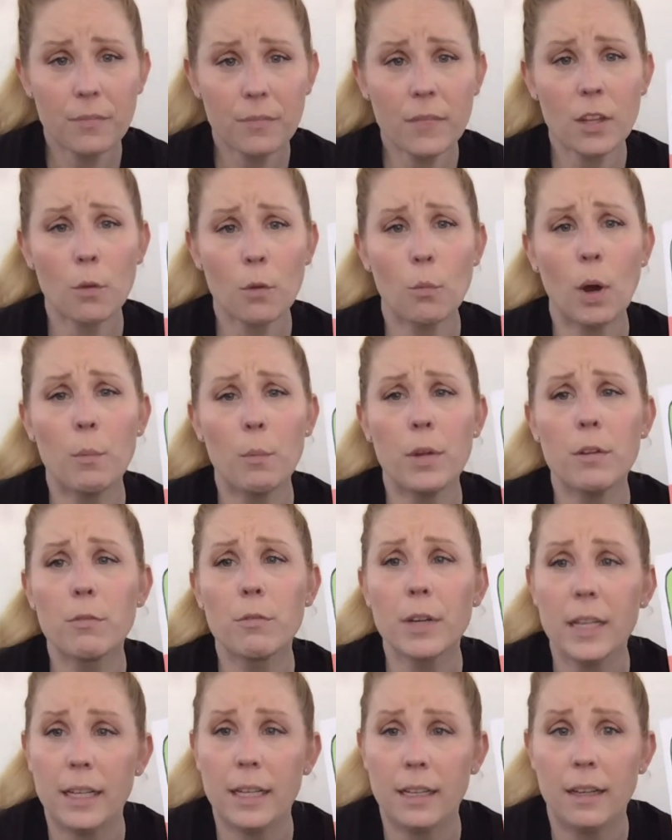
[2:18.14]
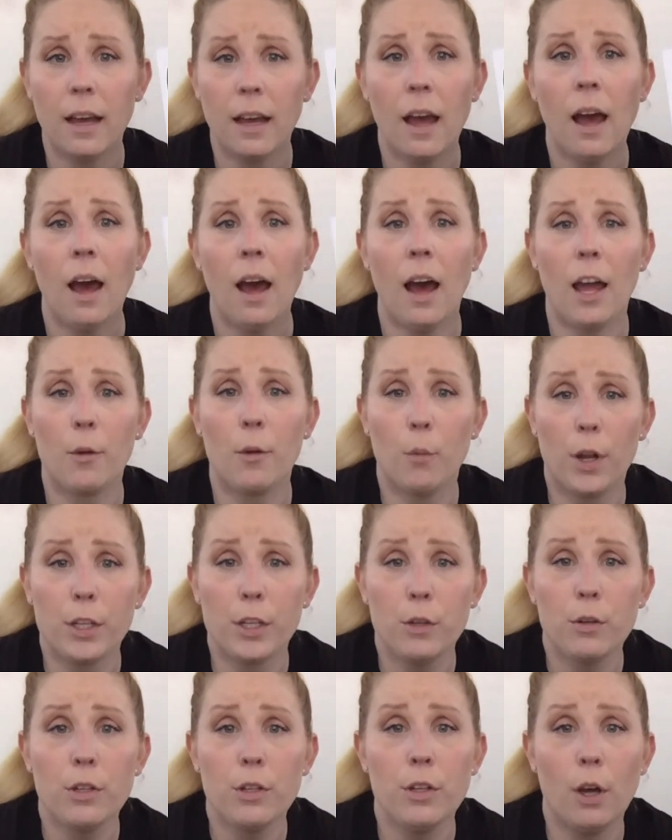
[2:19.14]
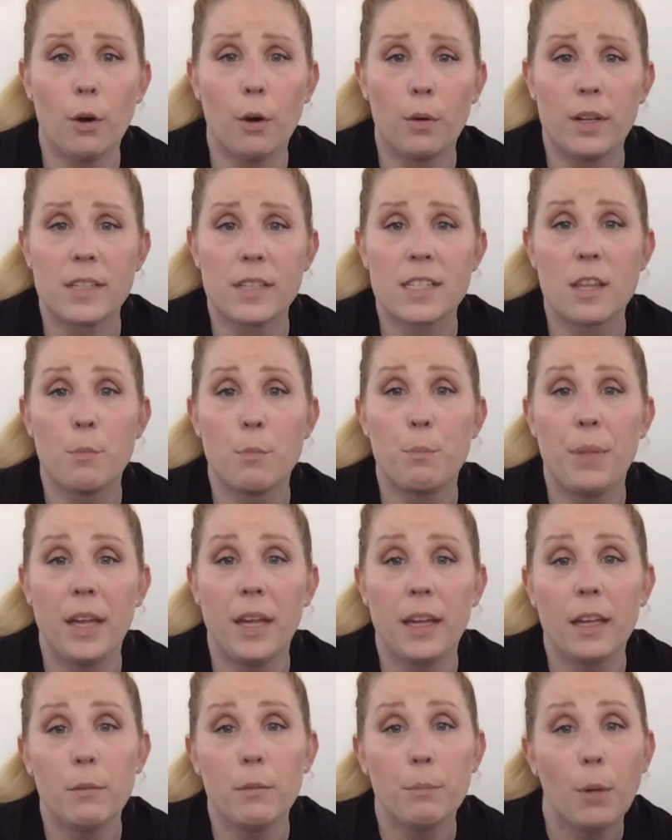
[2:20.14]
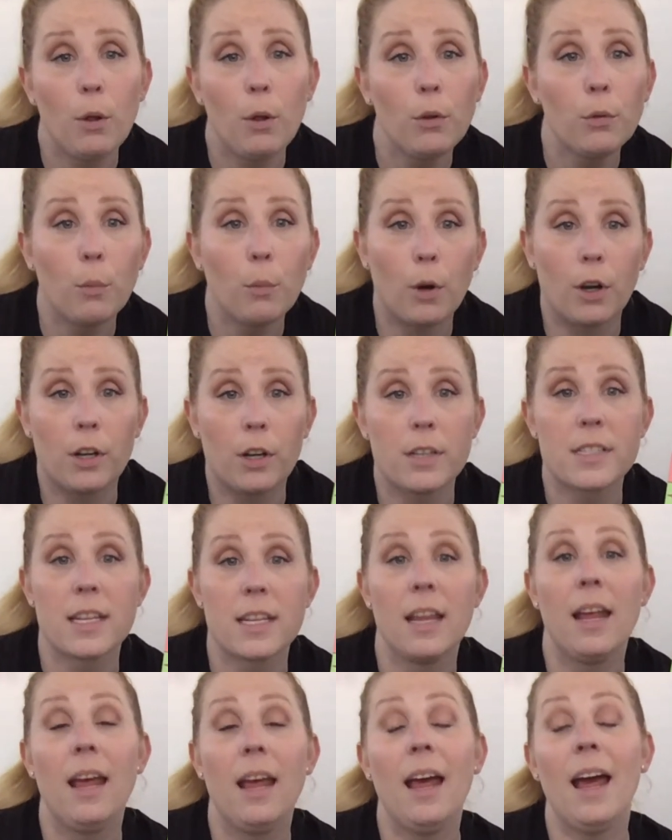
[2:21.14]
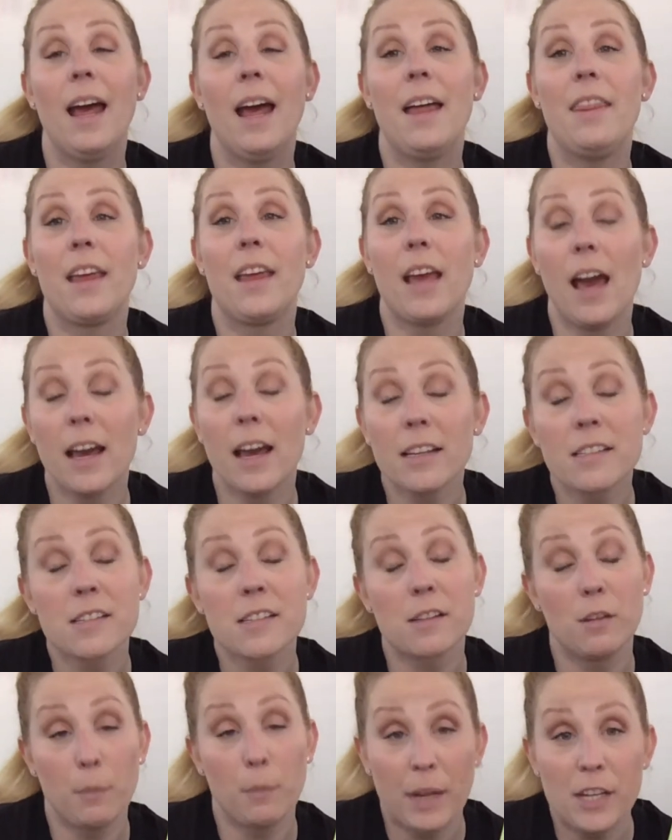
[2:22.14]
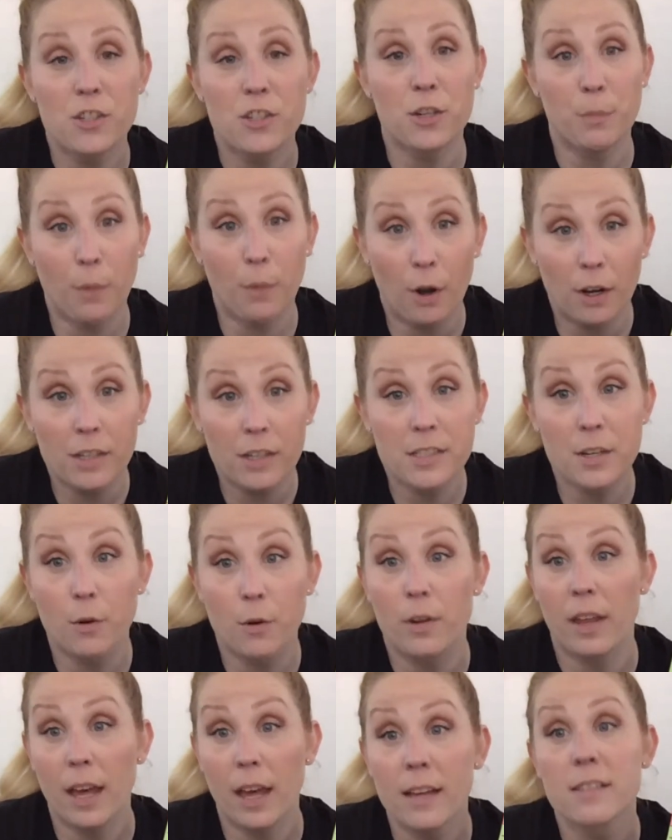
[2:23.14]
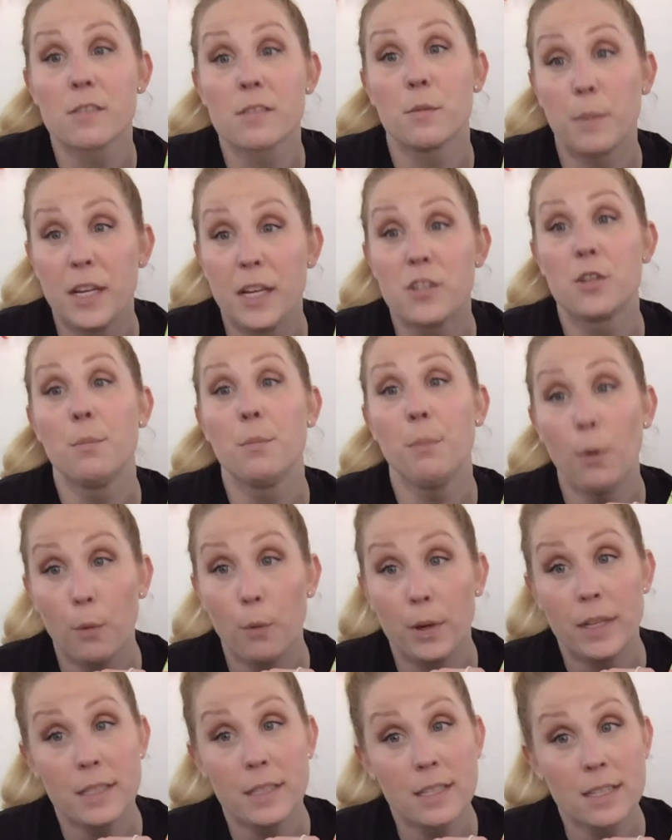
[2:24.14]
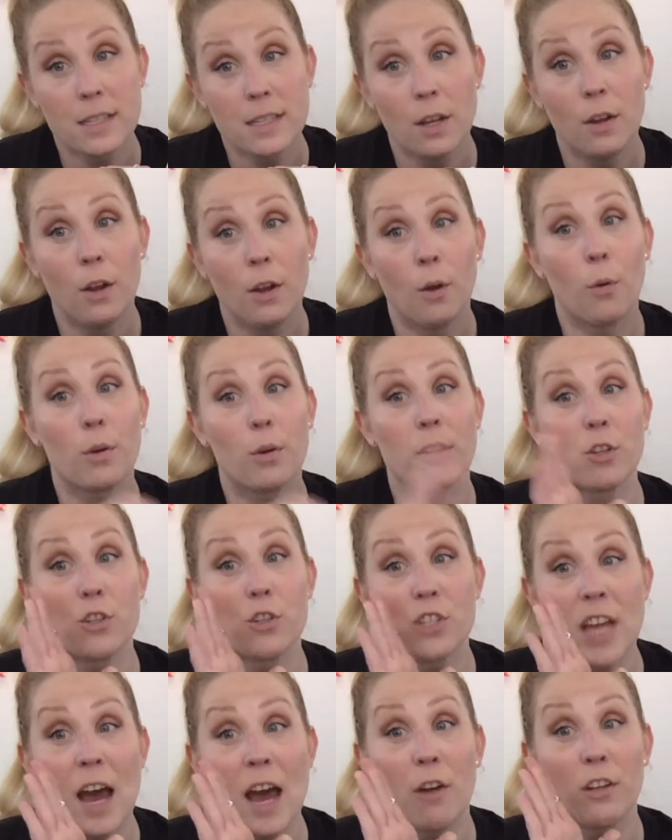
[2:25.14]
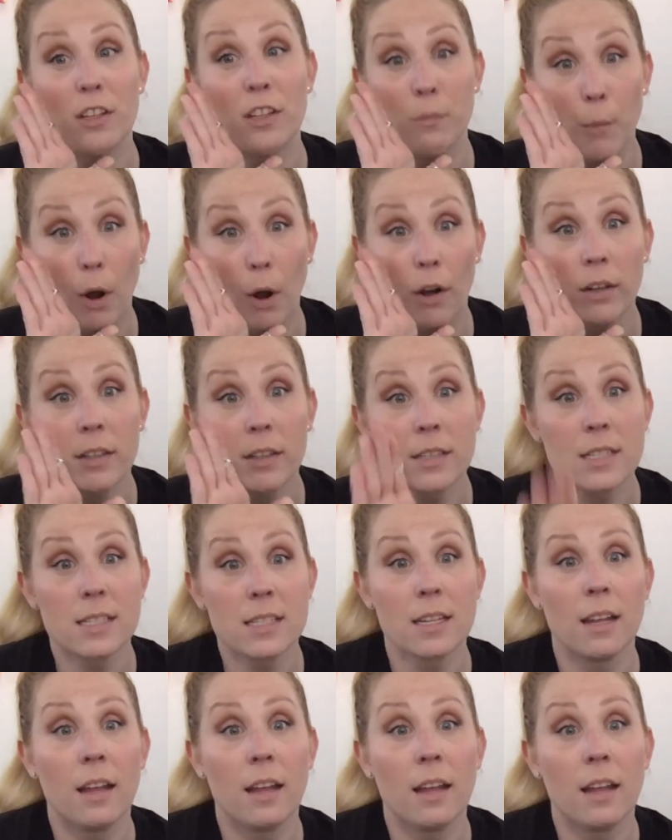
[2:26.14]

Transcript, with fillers: When we read, I want you to notice the big and bold words and the exclamation marks or the exclamation points or the shouting marks